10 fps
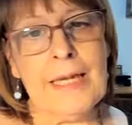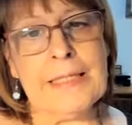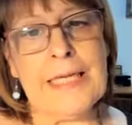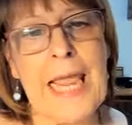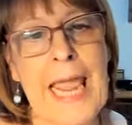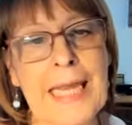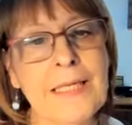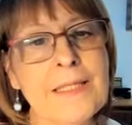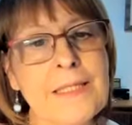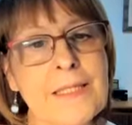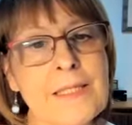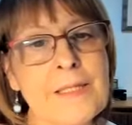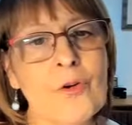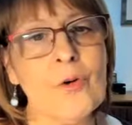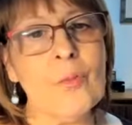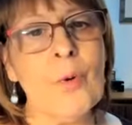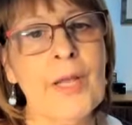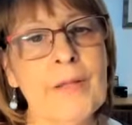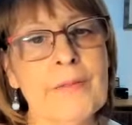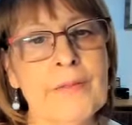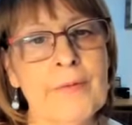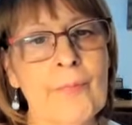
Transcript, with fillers: And it ends with